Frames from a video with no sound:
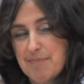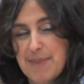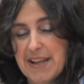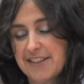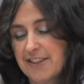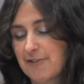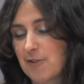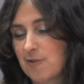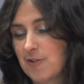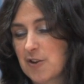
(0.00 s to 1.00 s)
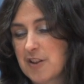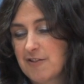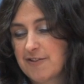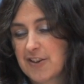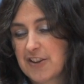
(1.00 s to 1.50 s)
basis for
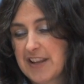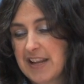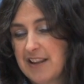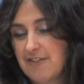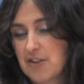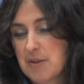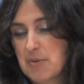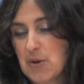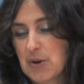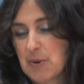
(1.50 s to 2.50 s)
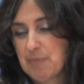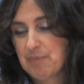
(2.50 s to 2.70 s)
the book.